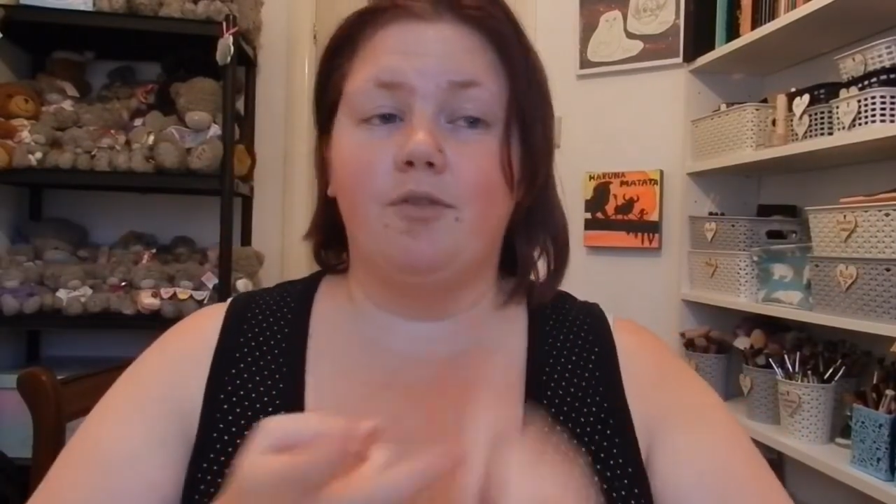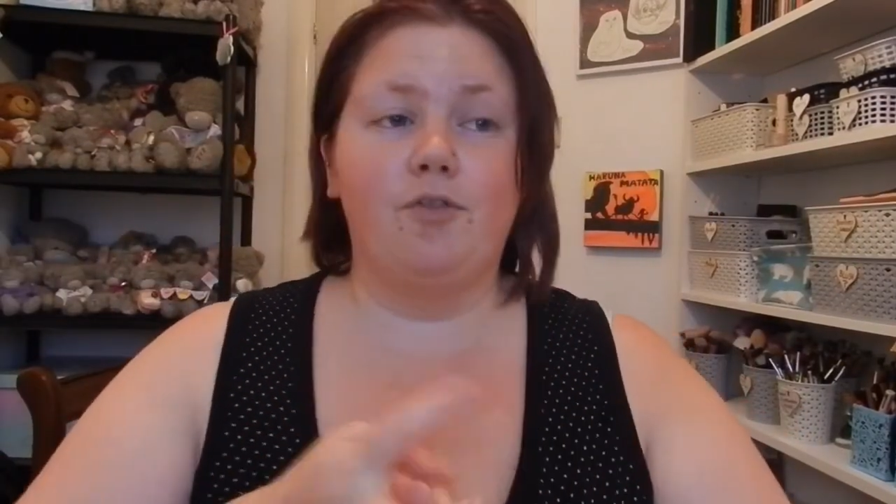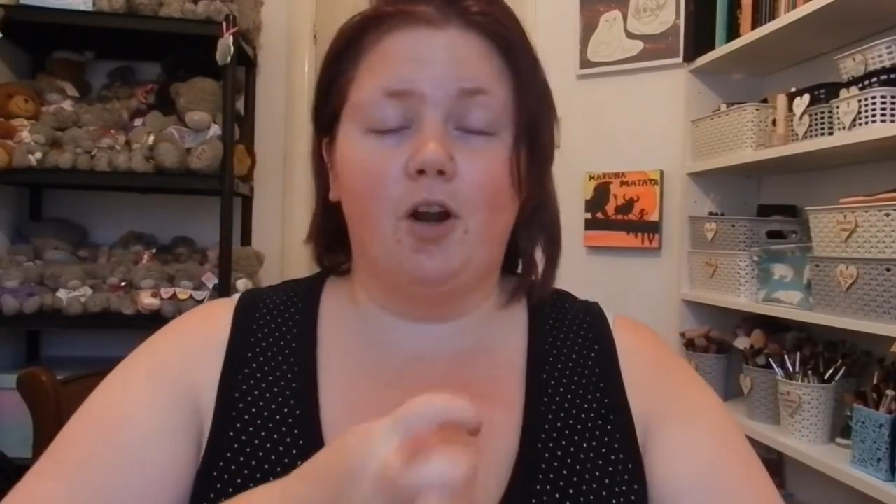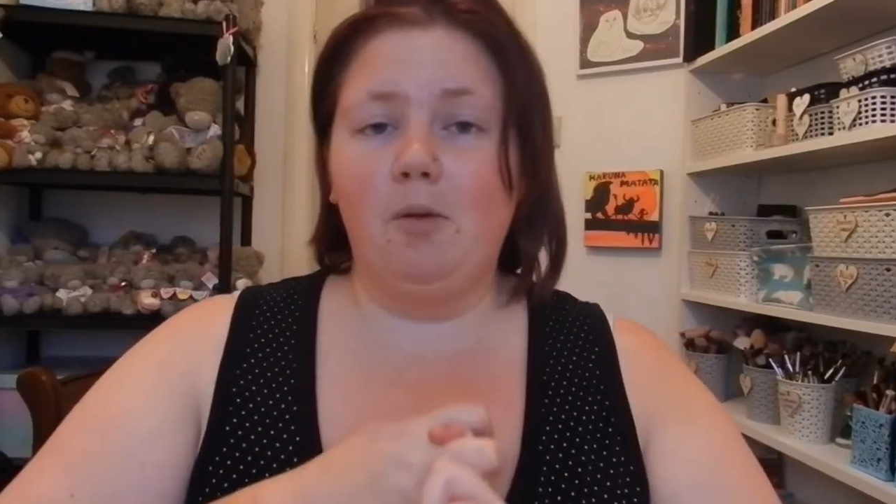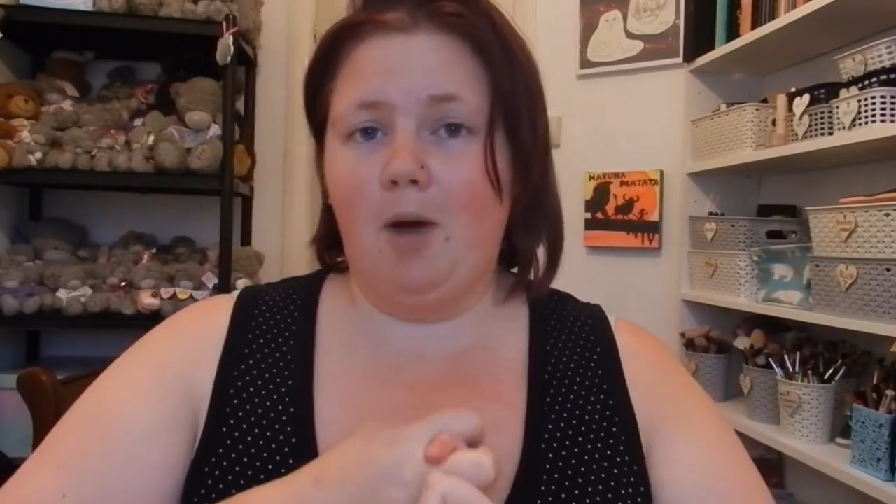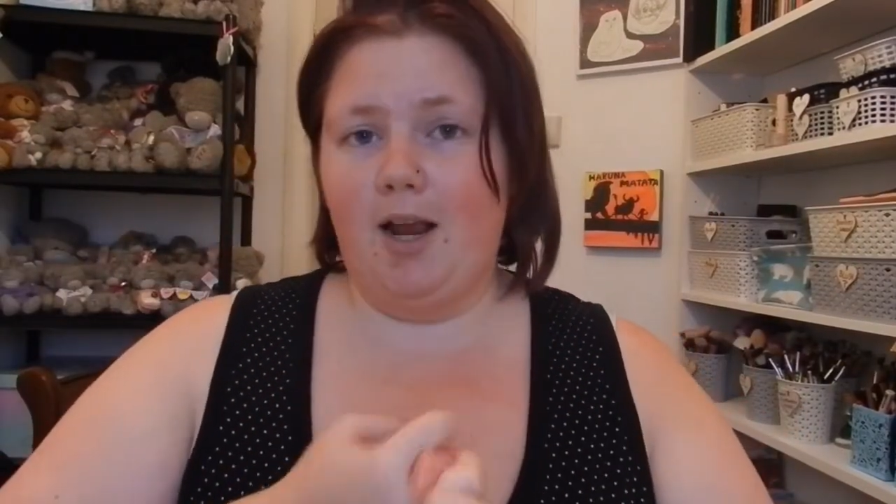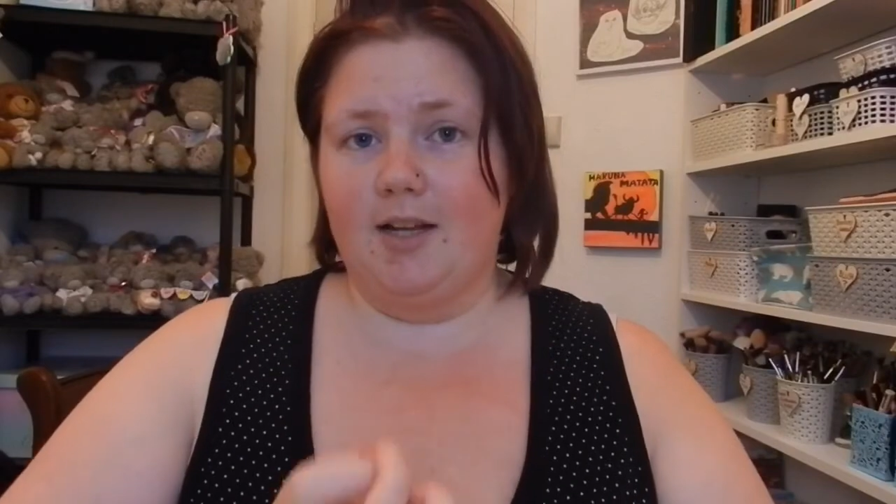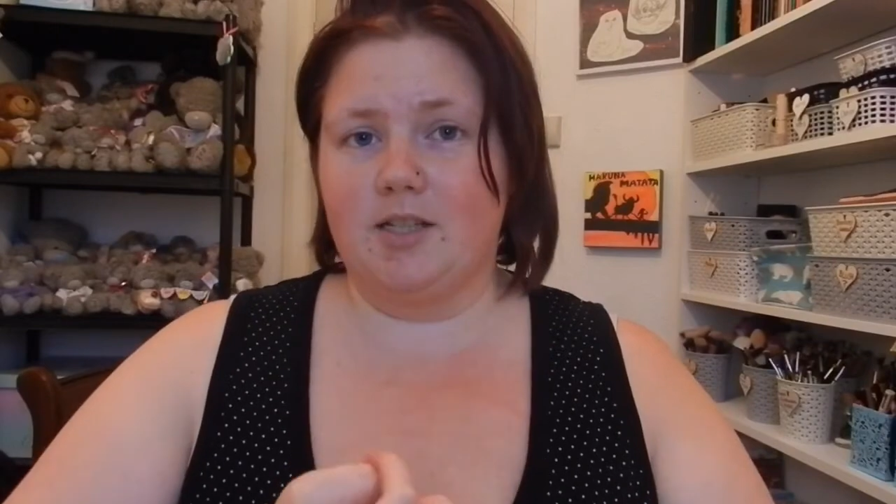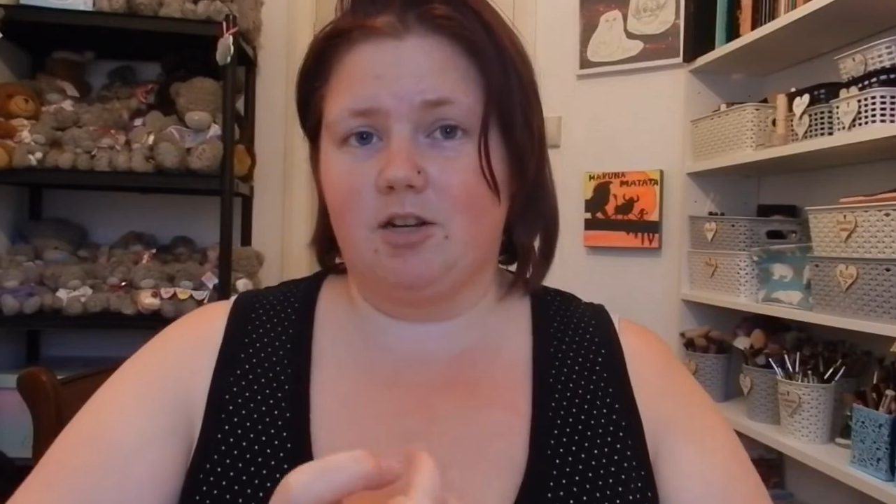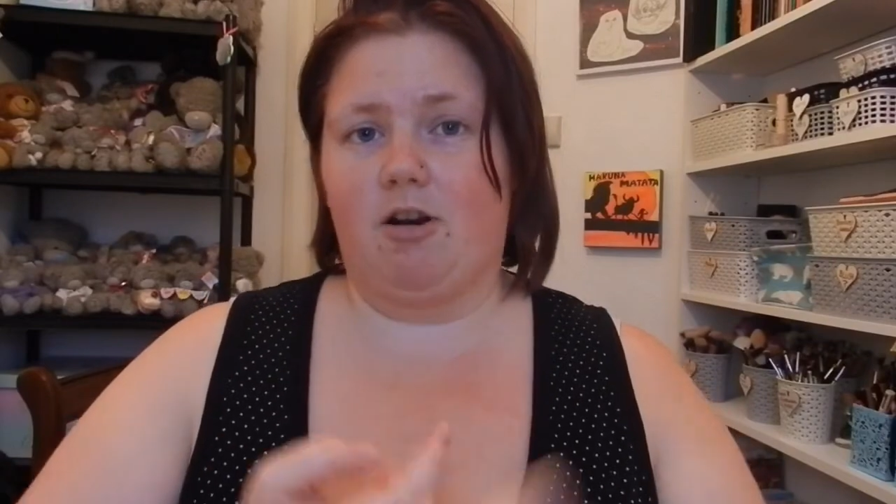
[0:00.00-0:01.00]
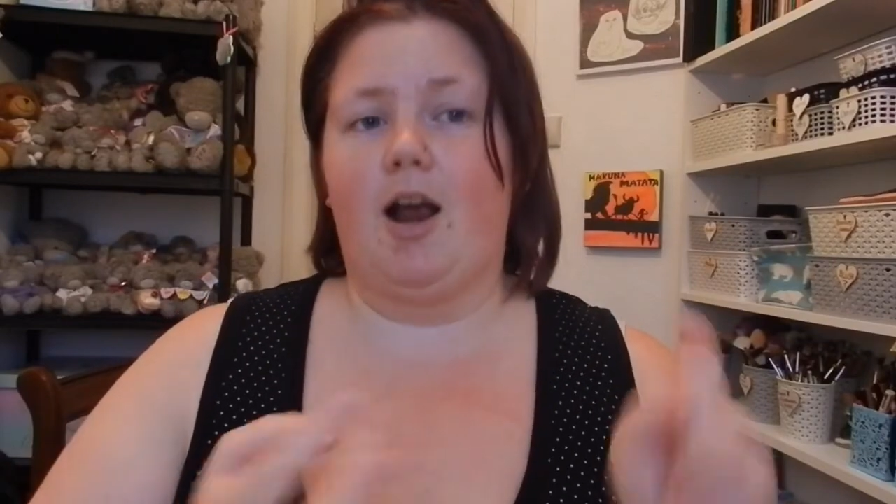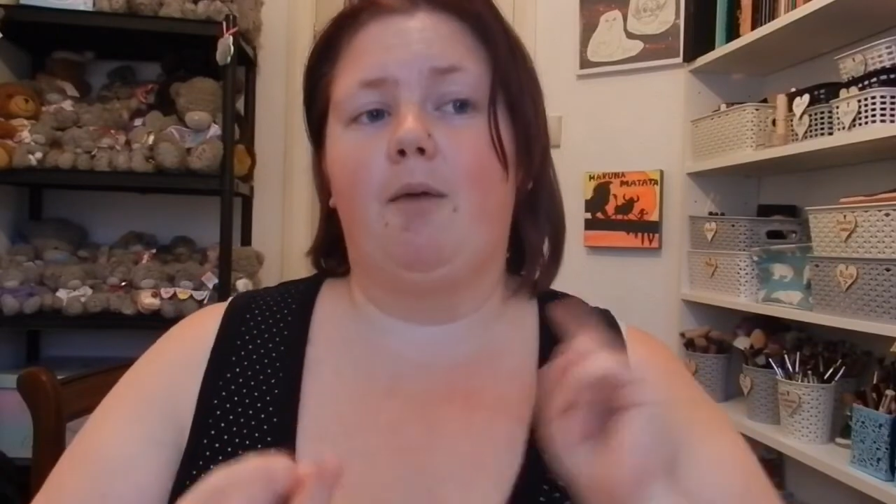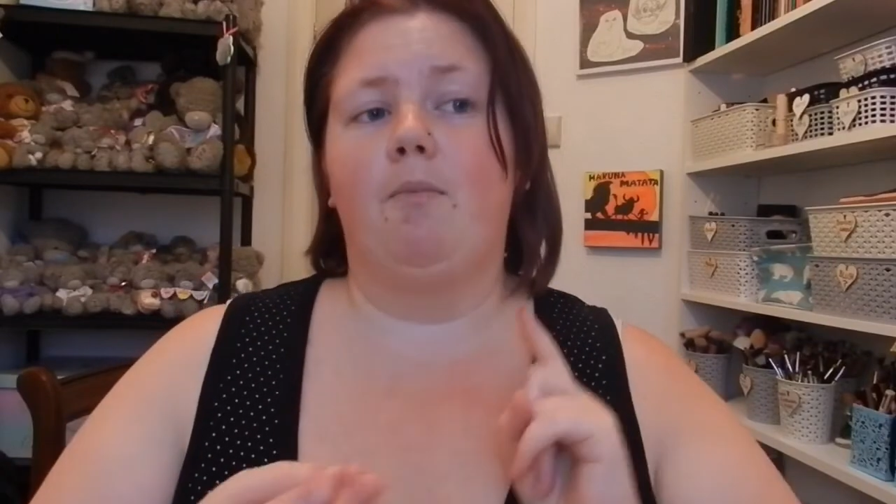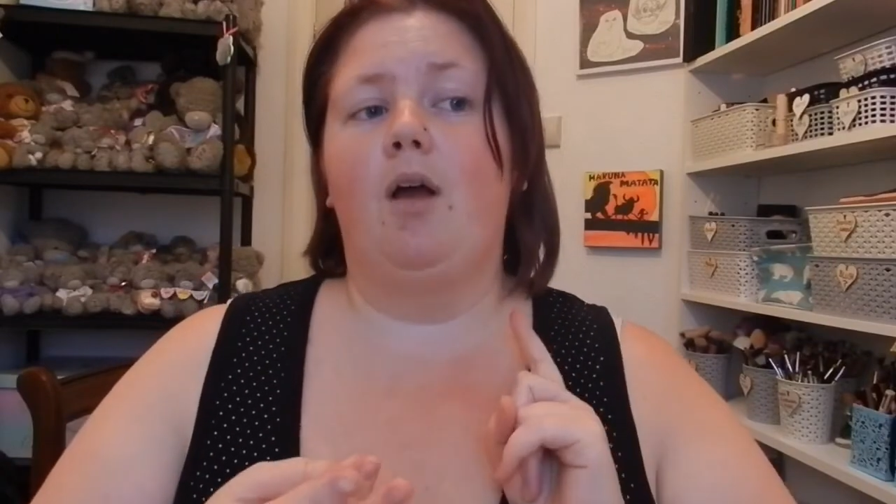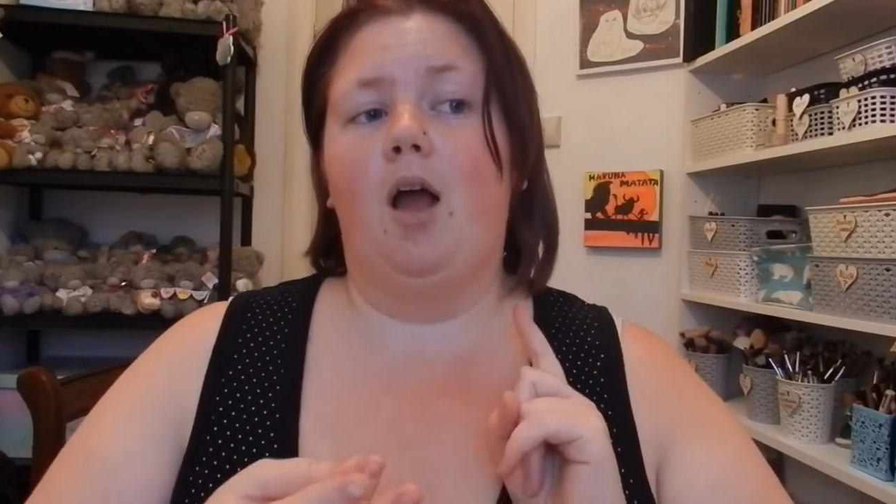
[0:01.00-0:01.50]
follow my
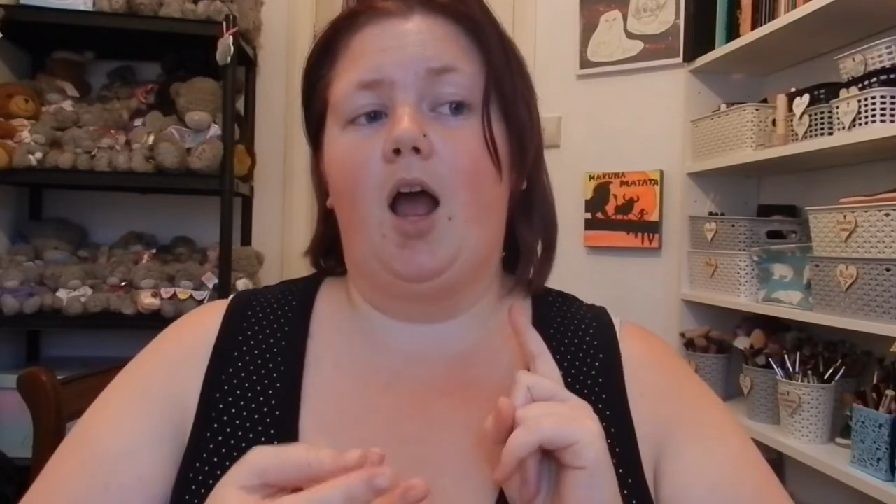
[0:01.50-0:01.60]
Instagram,